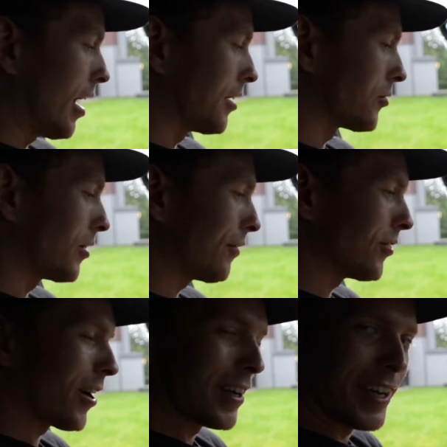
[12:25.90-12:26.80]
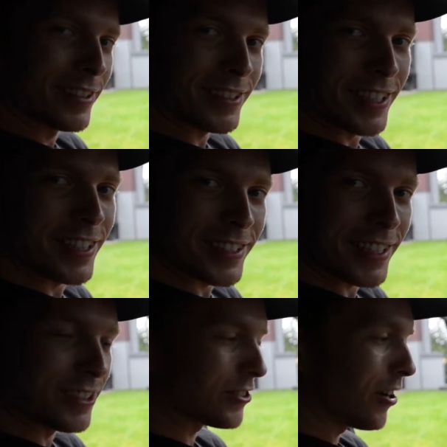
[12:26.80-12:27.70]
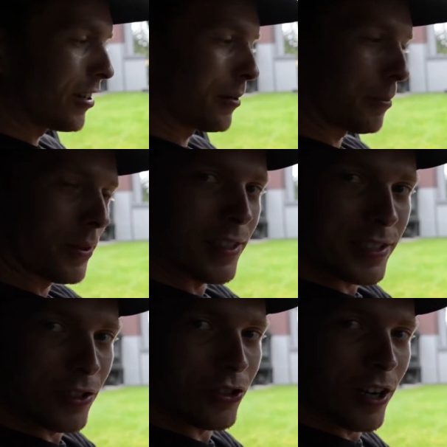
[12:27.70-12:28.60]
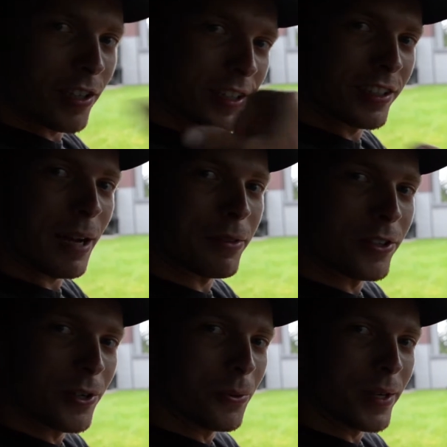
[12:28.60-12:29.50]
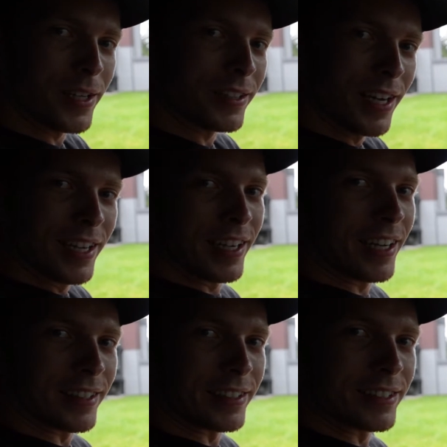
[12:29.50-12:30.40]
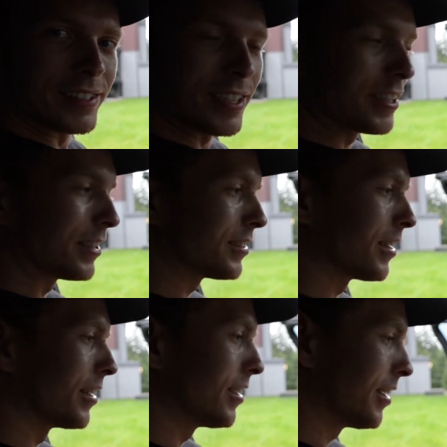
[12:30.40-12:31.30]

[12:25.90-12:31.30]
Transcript: So enough talking, guys. Let's get this thing installed. I'm going to put this in the trunk, grab the new wheel, and sit it inside.